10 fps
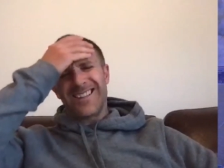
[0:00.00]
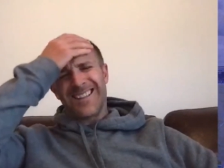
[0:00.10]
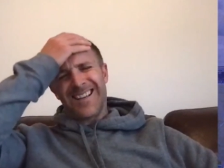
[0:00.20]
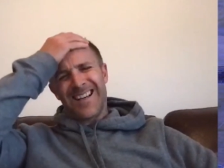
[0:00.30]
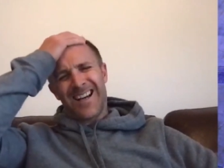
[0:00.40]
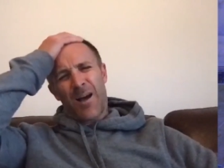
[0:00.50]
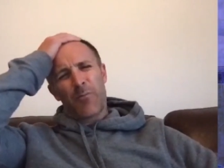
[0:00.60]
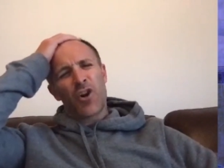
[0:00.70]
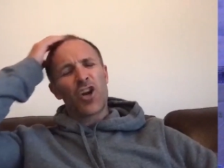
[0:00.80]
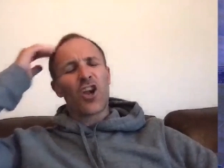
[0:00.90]
I'm
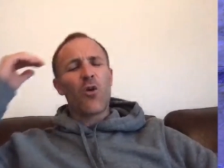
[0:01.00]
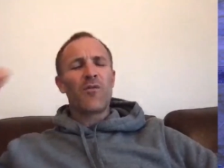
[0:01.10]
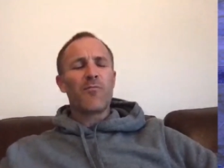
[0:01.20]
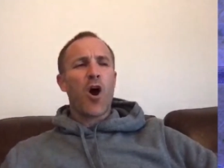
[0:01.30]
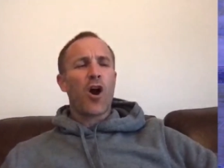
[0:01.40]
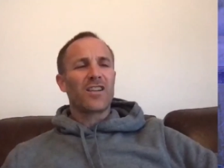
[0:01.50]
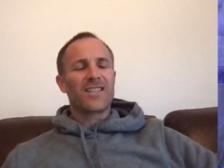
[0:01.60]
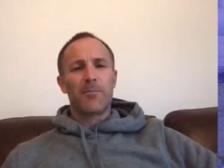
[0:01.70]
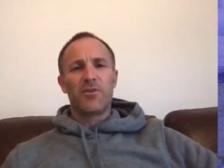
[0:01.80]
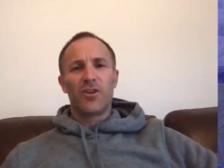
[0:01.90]
going to go with Marcus
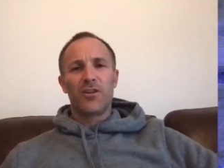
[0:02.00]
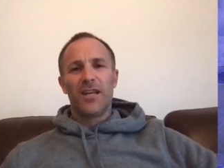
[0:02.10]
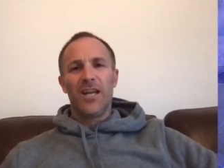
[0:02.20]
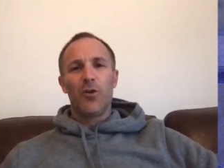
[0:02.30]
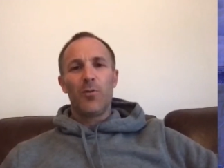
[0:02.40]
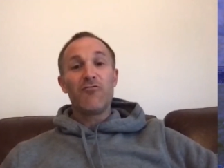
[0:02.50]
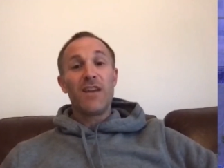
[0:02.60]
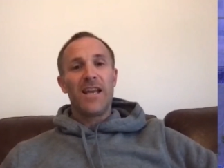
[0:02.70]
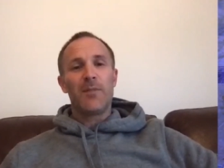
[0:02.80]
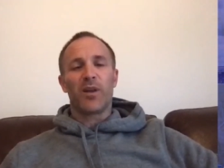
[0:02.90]
Ebden. He'll be
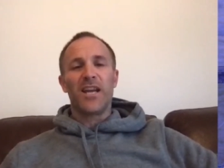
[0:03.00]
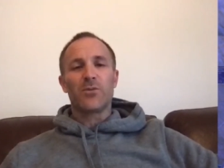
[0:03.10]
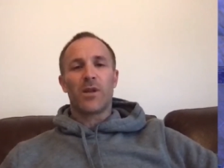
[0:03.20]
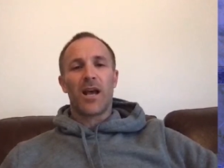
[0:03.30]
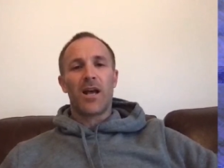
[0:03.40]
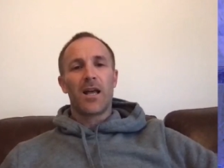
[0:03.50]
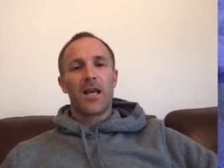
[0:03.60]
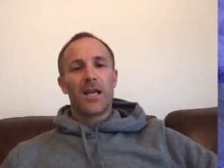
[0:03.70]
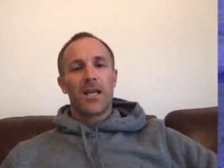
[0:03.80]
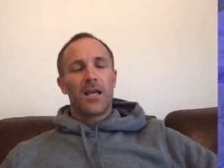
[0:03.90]
really pleased with that.
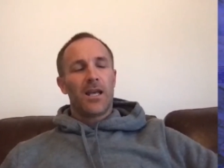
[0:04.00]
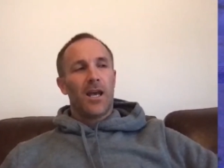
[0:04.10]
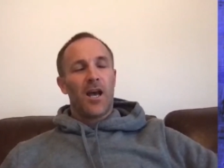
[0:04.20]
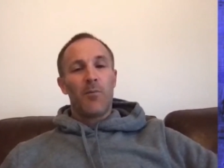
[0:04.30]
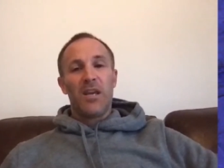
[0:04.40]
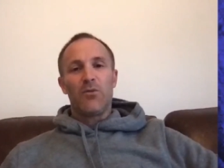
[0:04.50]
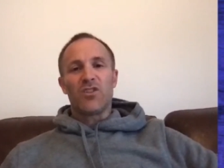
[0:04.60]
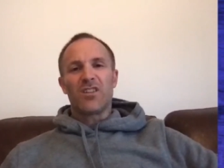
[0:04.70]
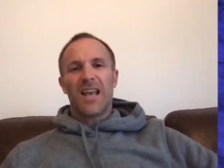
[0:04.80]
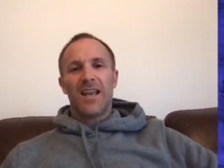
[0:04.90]
He was
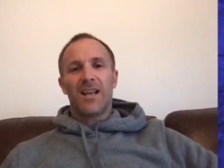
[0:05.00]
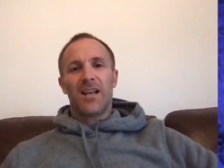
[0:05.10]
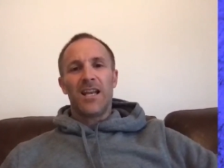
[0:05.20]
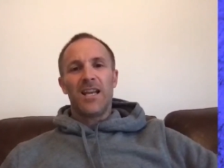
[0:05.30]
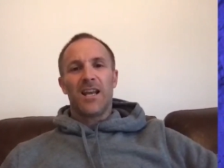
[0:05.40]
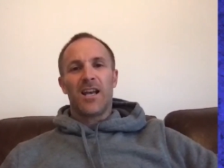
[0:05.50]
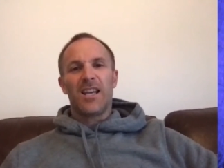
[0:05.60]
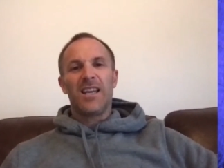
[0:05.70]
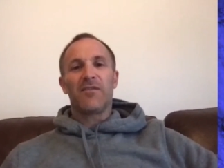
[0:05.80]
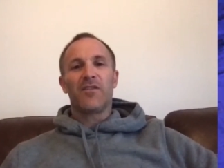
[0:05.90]
a technically
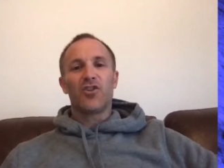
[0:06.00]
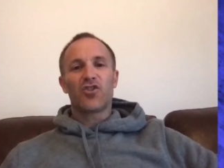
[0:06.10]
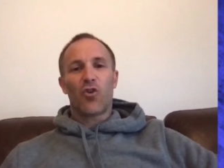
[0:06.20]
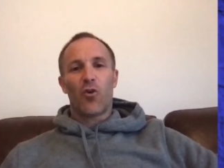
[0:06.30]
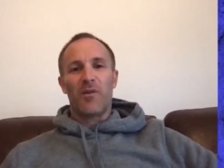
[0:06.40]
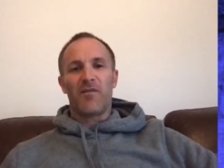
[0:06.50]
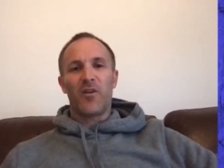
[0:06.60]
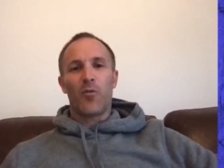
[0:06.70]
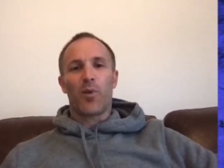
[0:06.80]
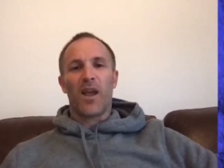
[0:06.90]
gifted sort of
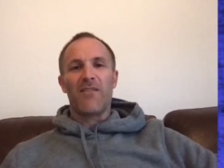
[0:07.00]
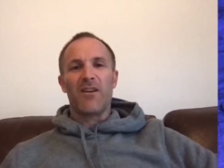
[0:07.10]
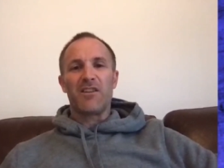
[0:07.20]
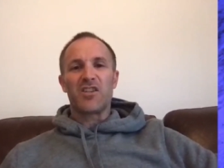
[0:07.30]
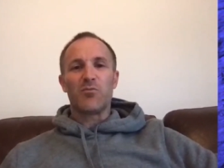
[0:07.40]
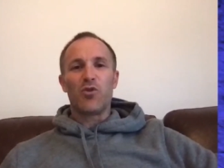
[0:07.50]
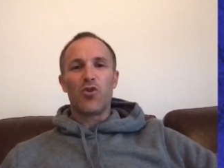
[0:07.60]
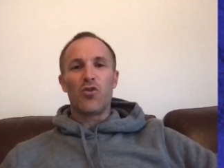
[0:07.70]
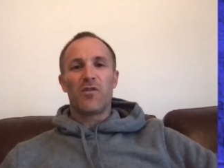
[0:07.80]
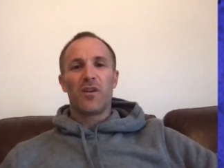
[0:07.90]
midfield player, very
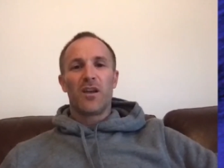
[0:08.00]
smooth.